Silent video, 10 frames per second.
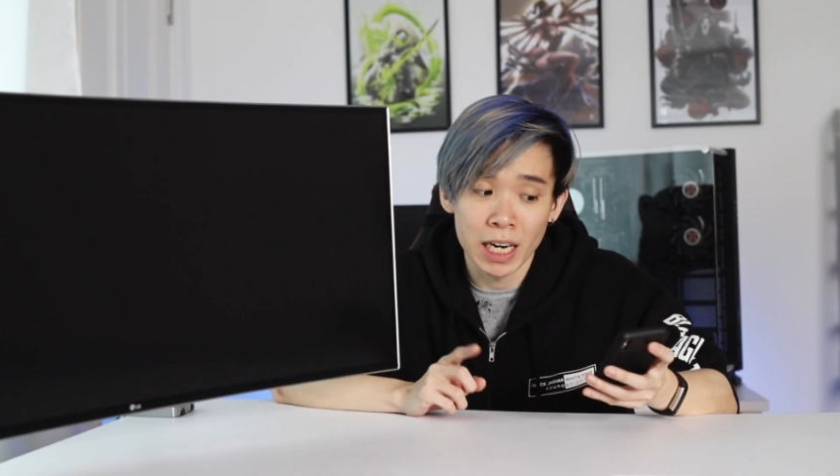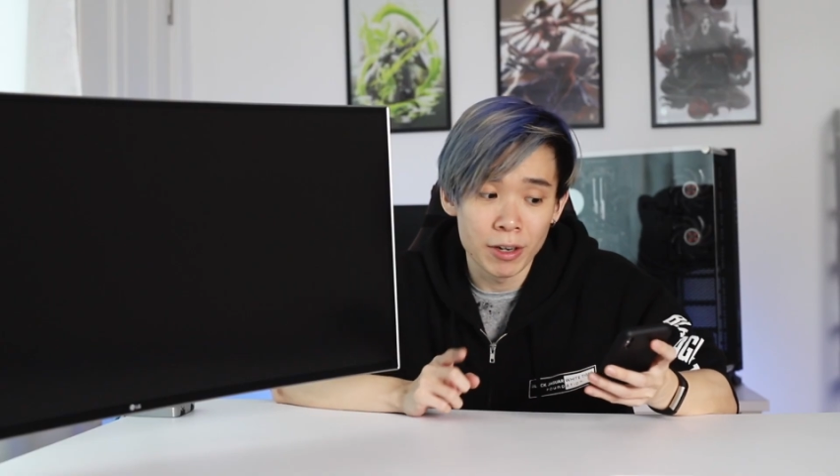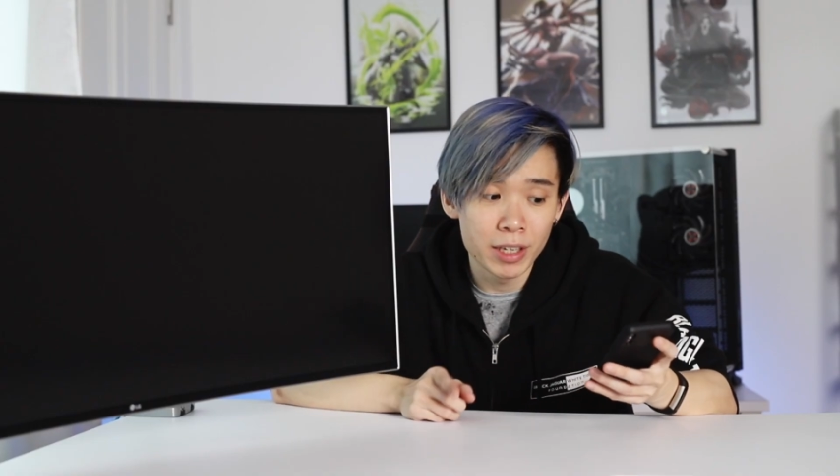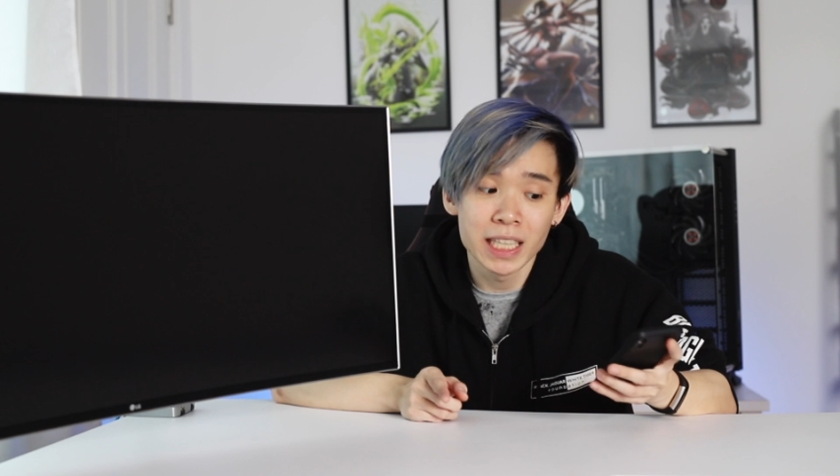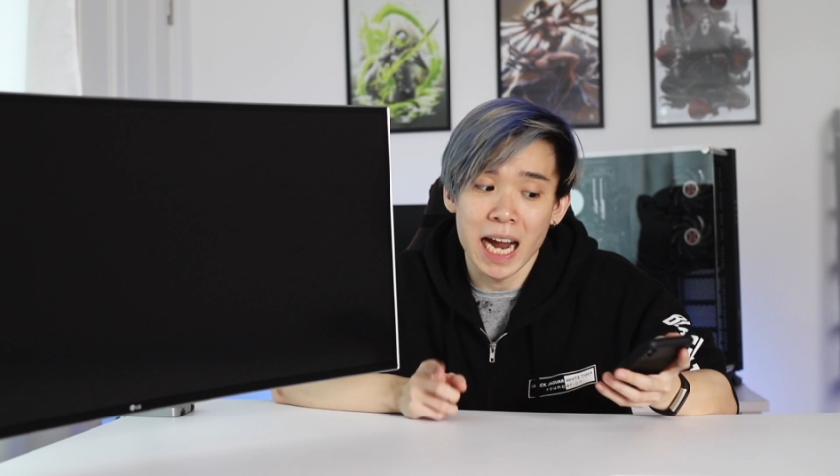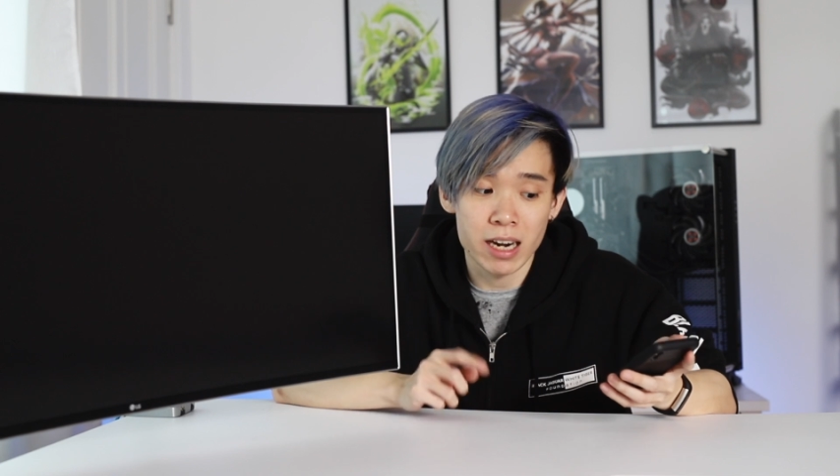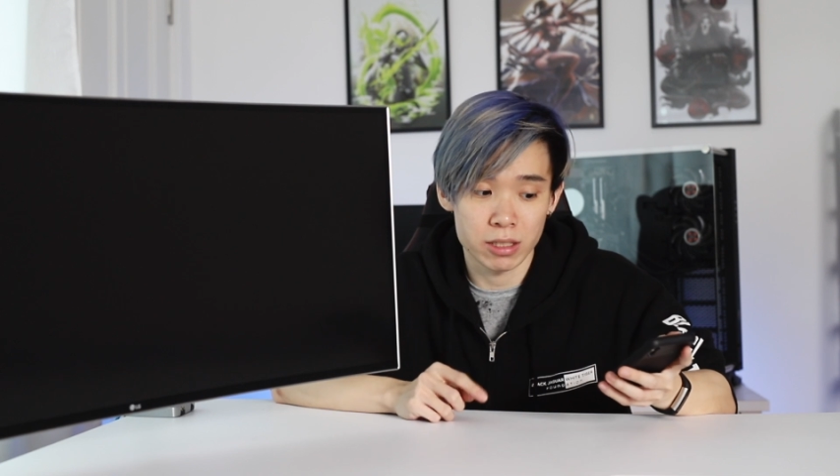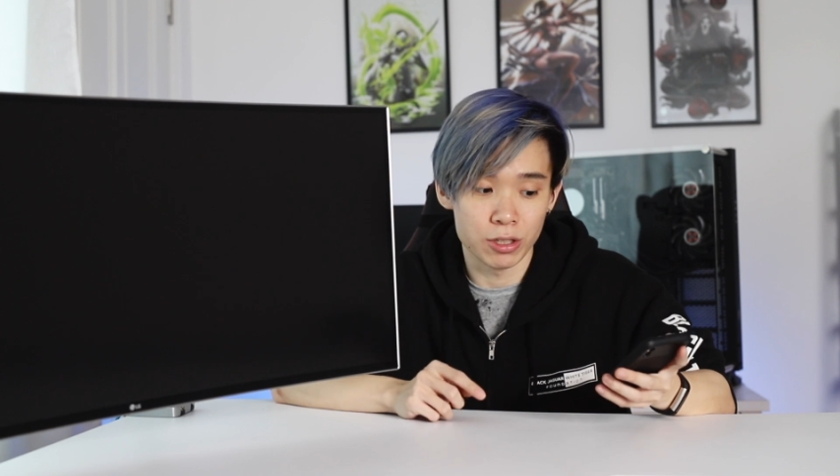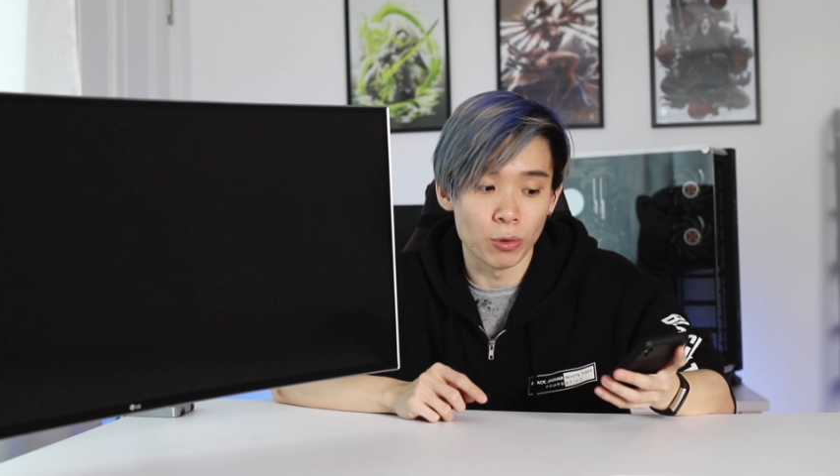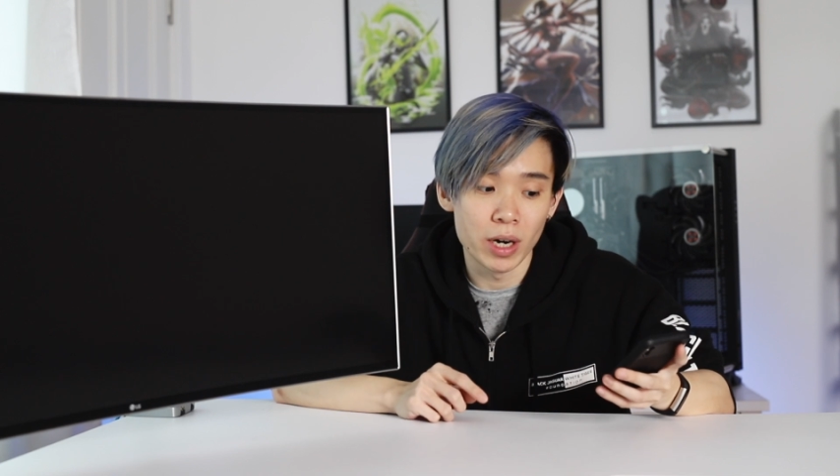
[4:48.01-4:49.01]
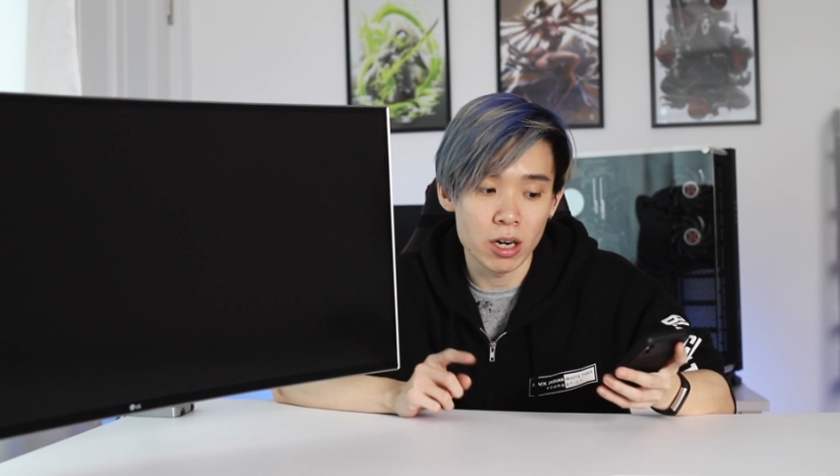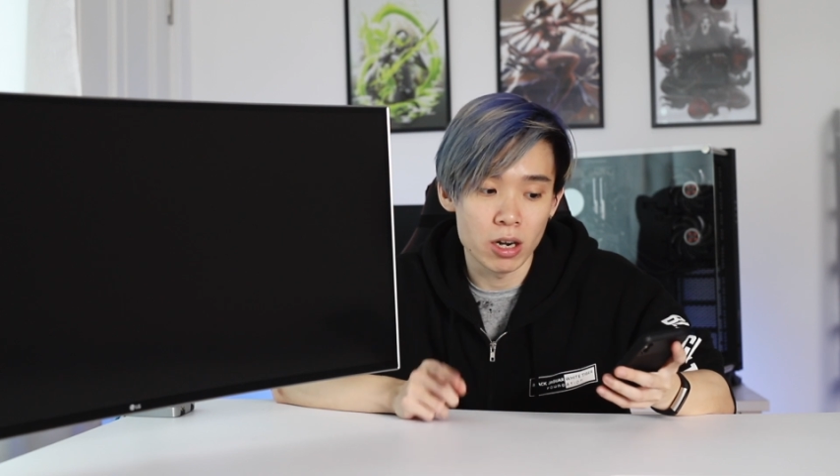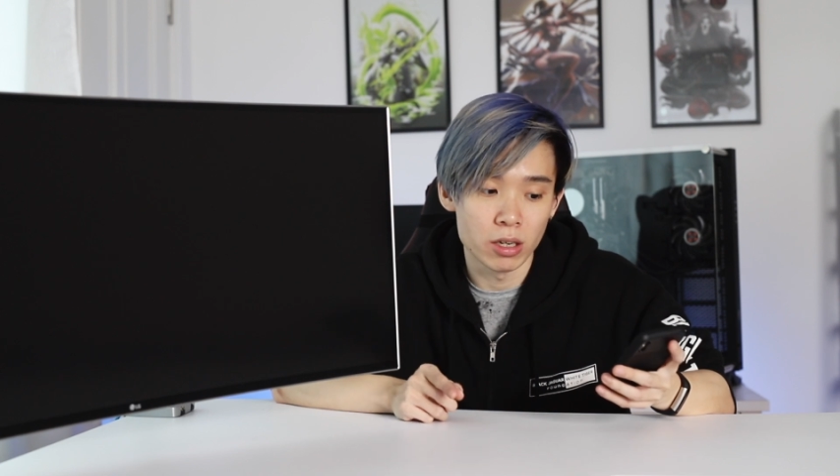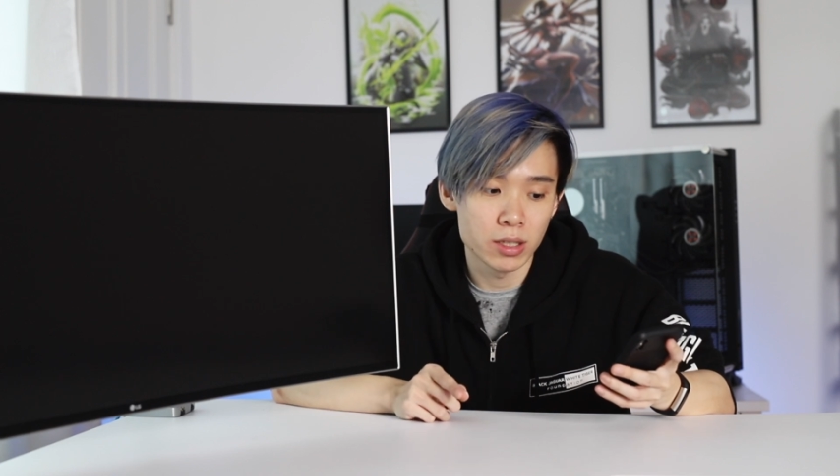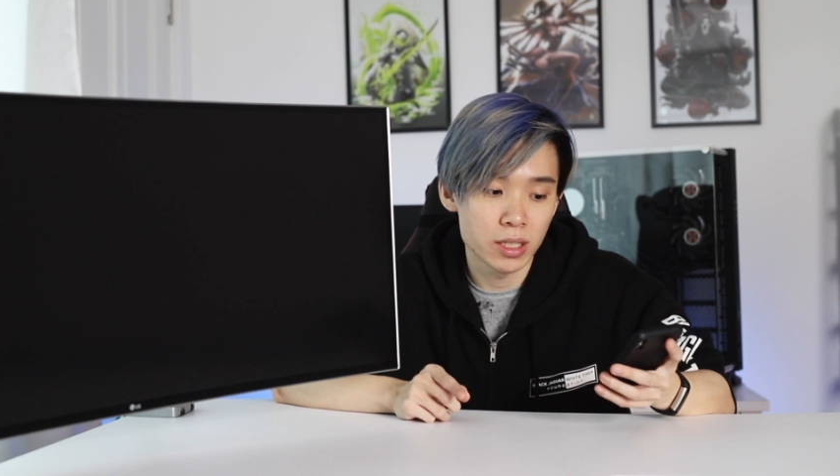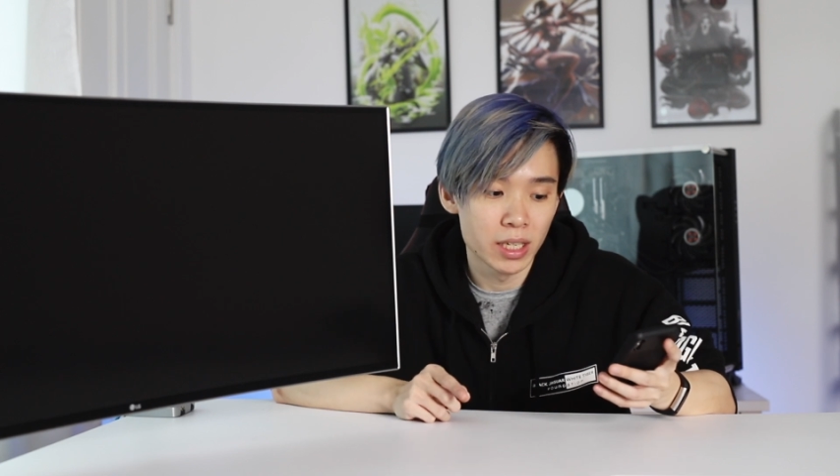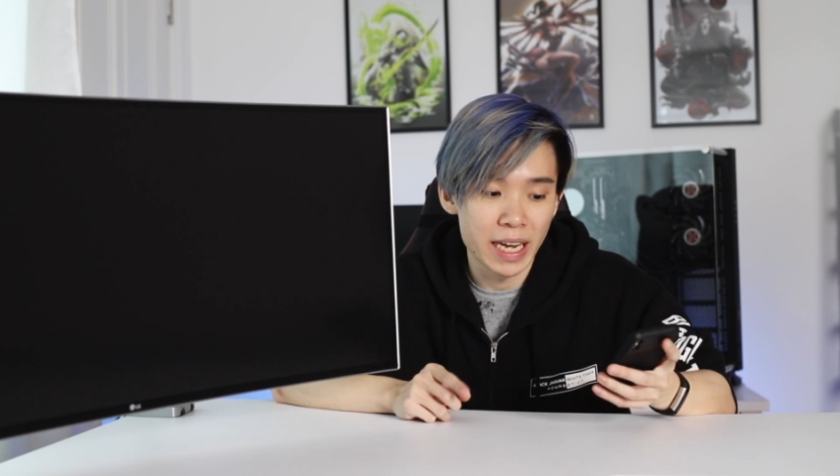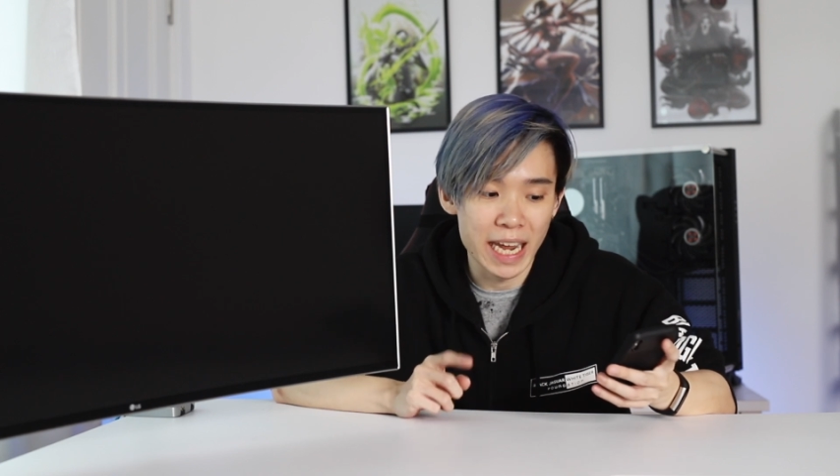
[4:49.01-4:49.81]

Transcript: currently the Arc 01 costs